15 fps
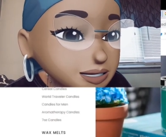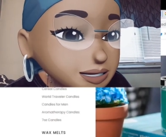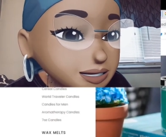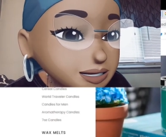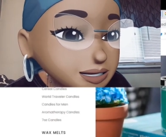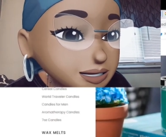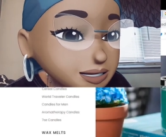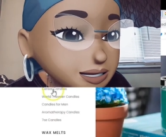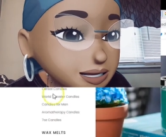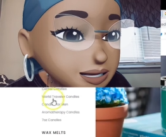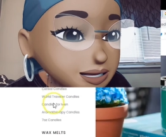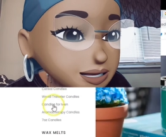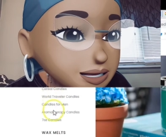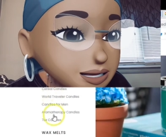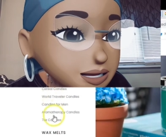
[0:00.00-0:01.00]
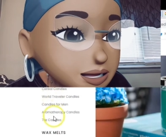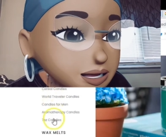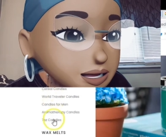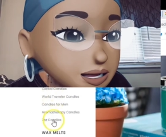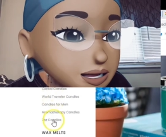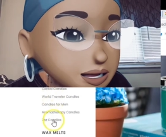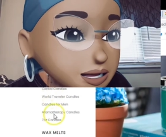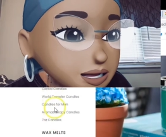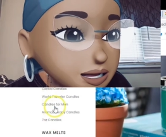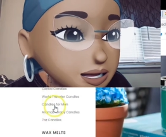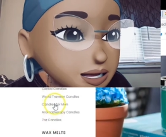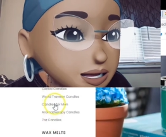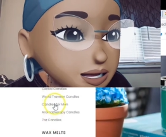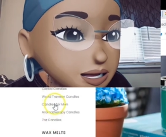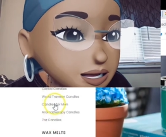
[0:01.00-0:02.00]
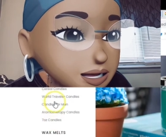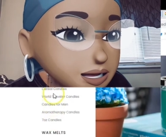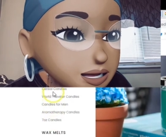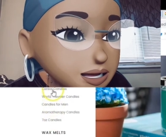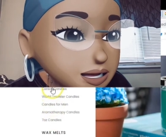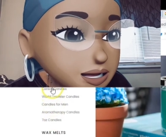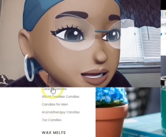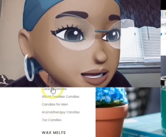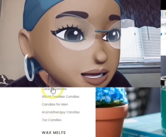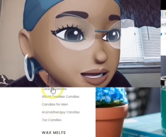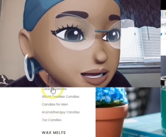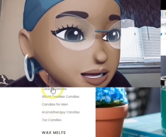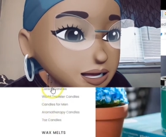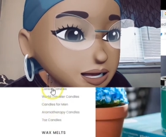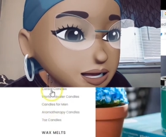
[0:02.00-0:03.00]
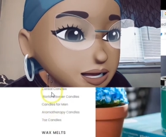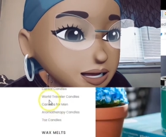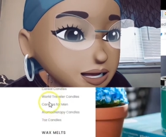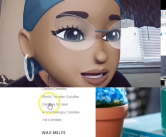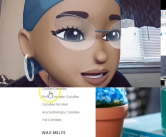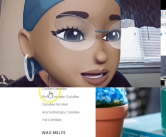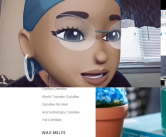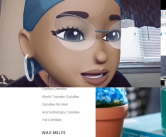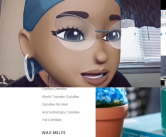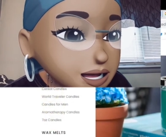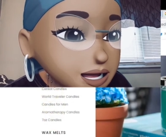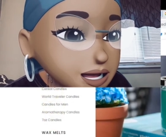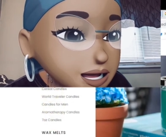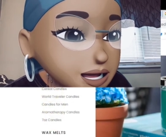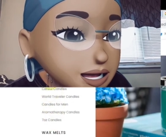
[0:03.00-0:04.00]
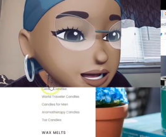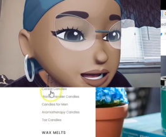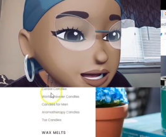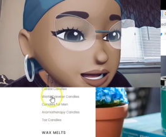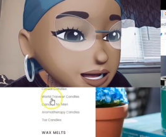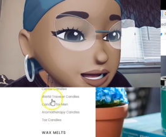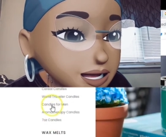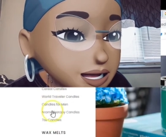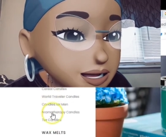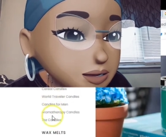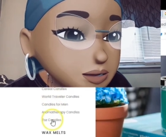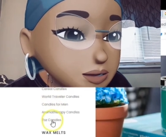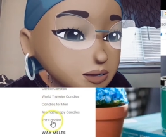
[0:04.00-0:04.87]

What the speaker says: Nothing is said.